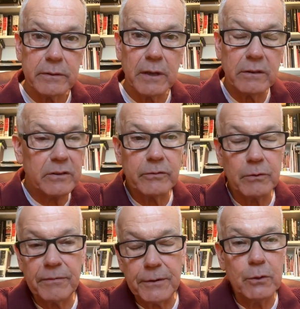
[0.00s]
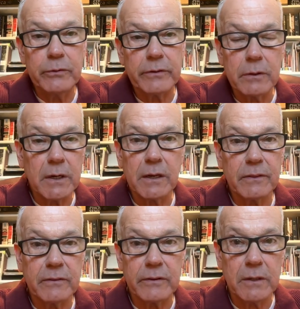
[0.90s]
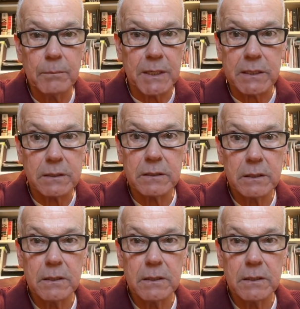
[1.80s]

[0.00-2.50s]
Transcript: They just refuse to look at the syllabus.